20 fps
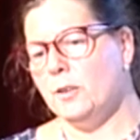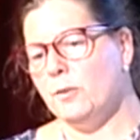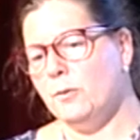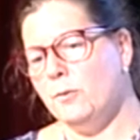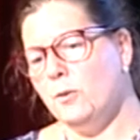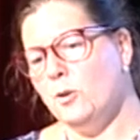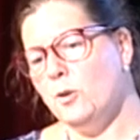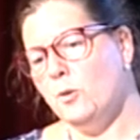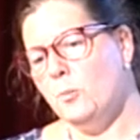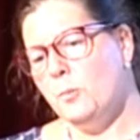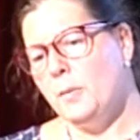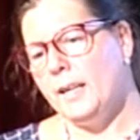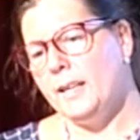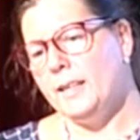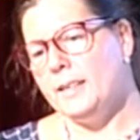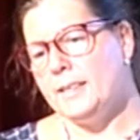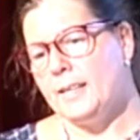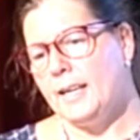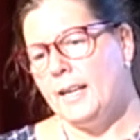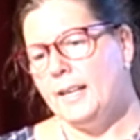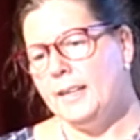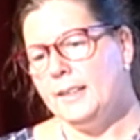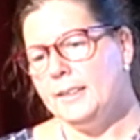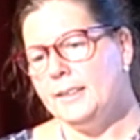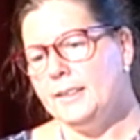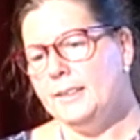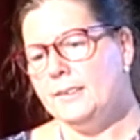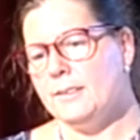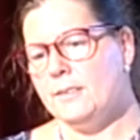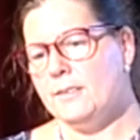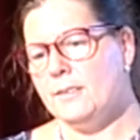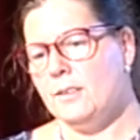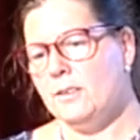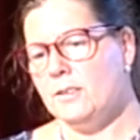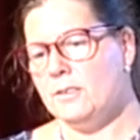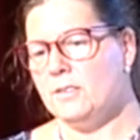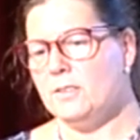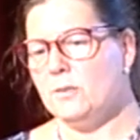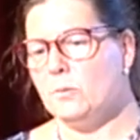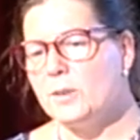are 4 main targets,
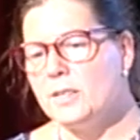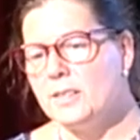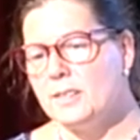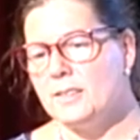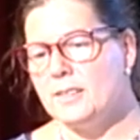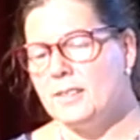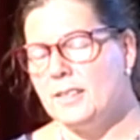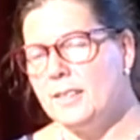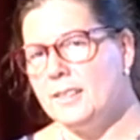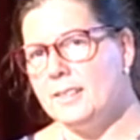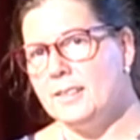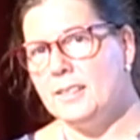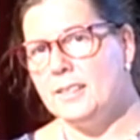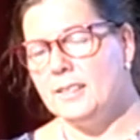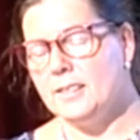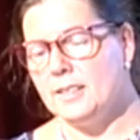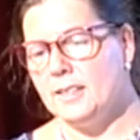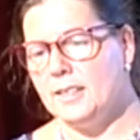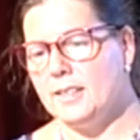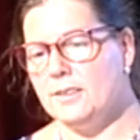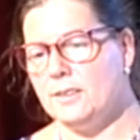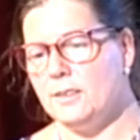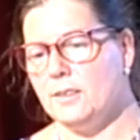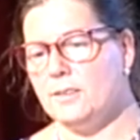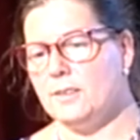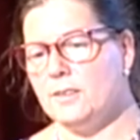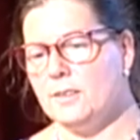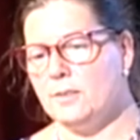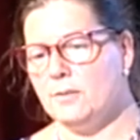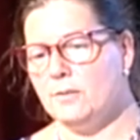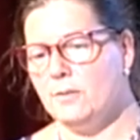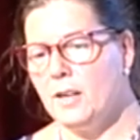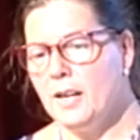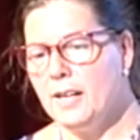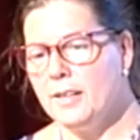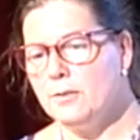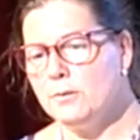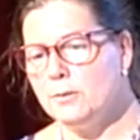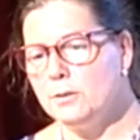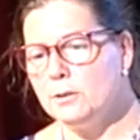which is essentially sort of
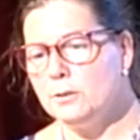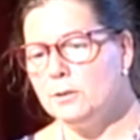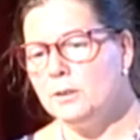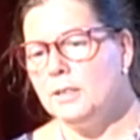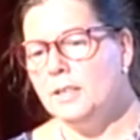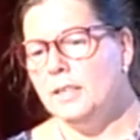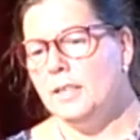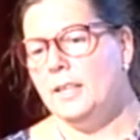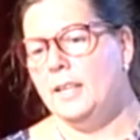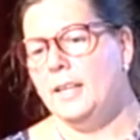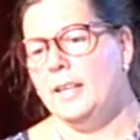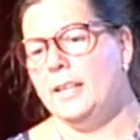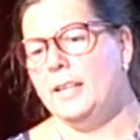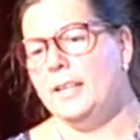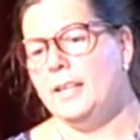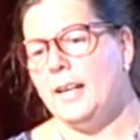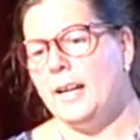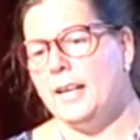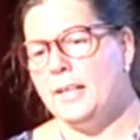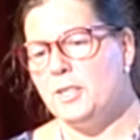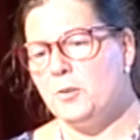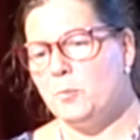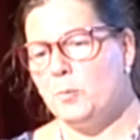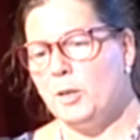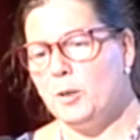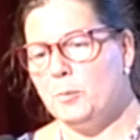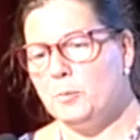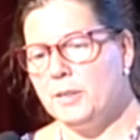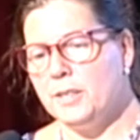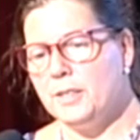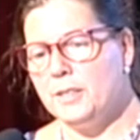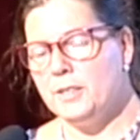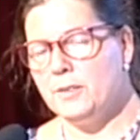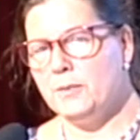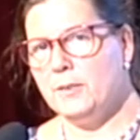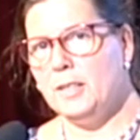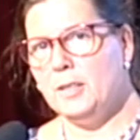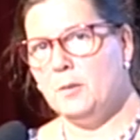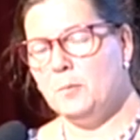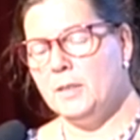survival and age-appropriate
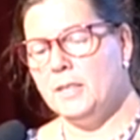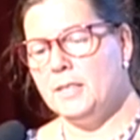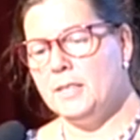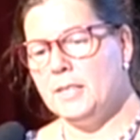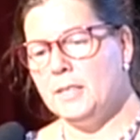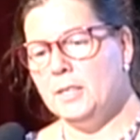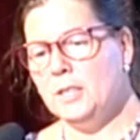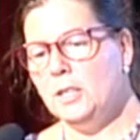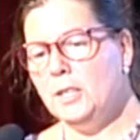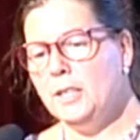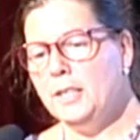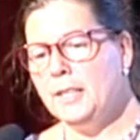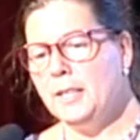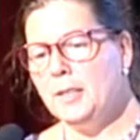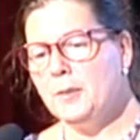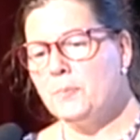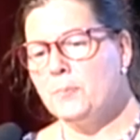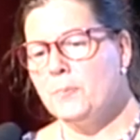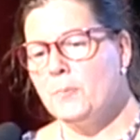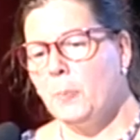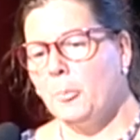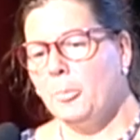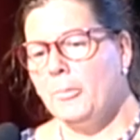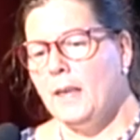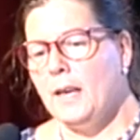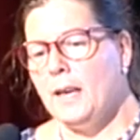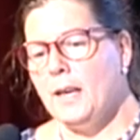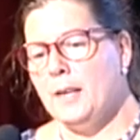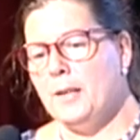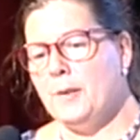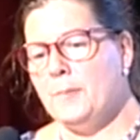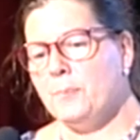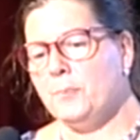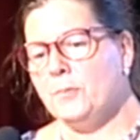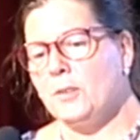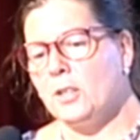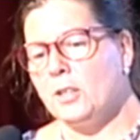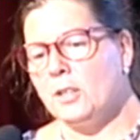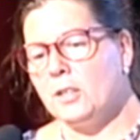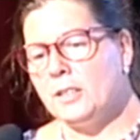development and learning,
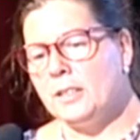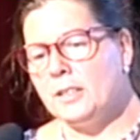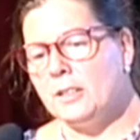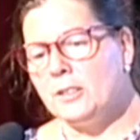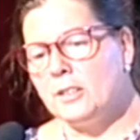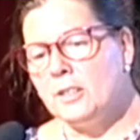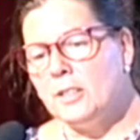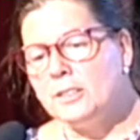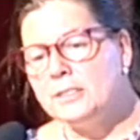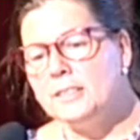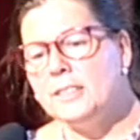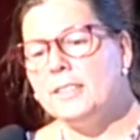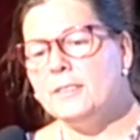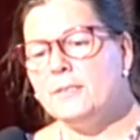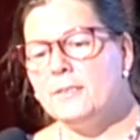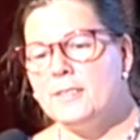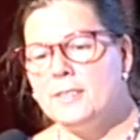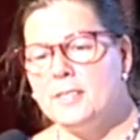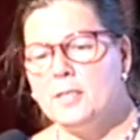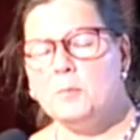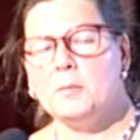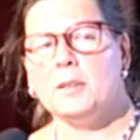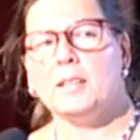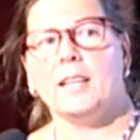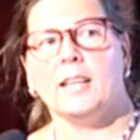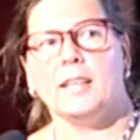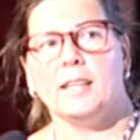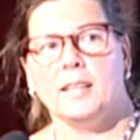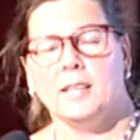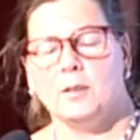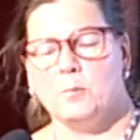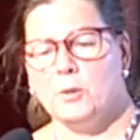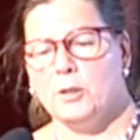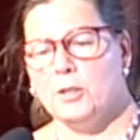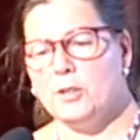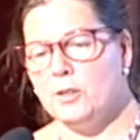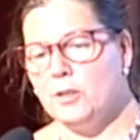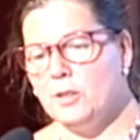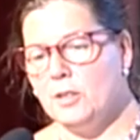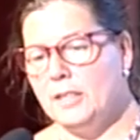cognitive, stimulating,
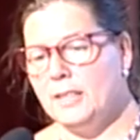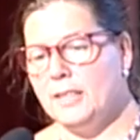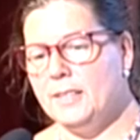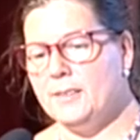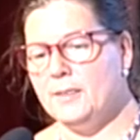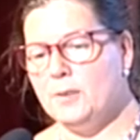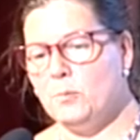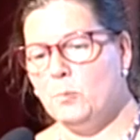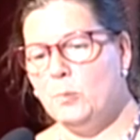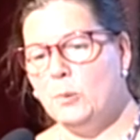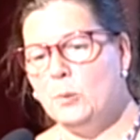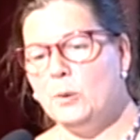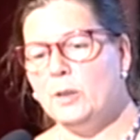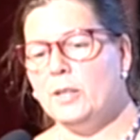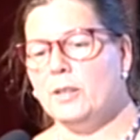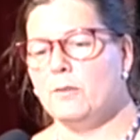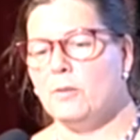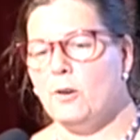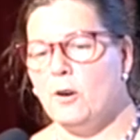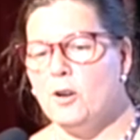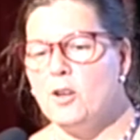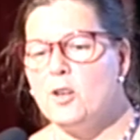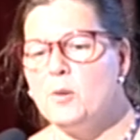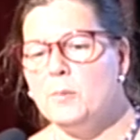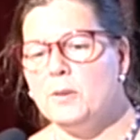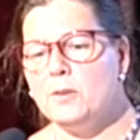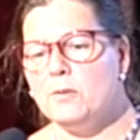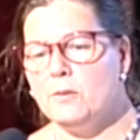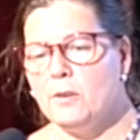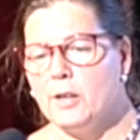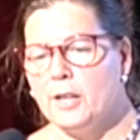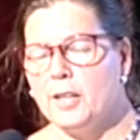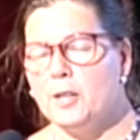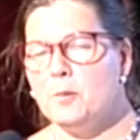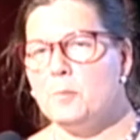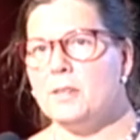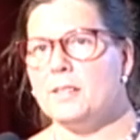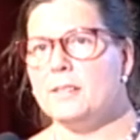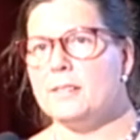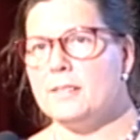emotionally supportive home
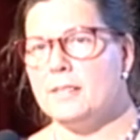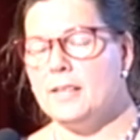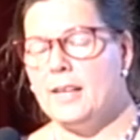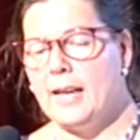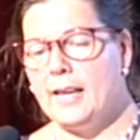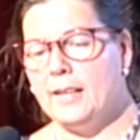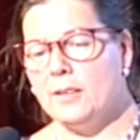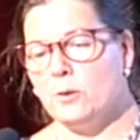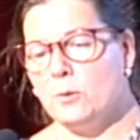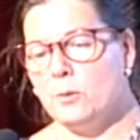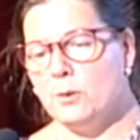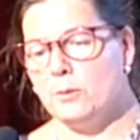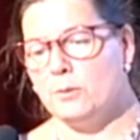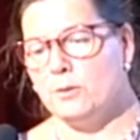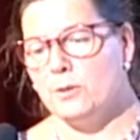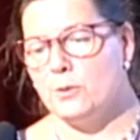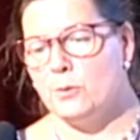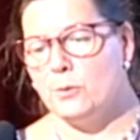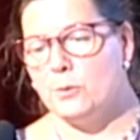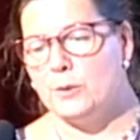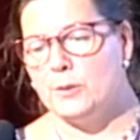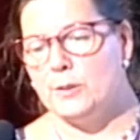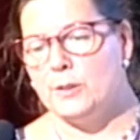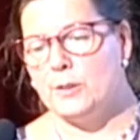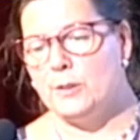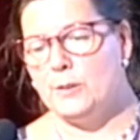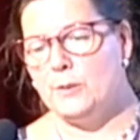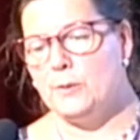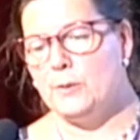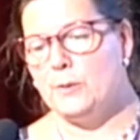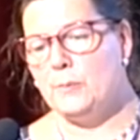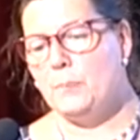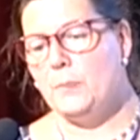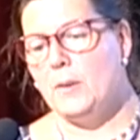environments and adequate resources,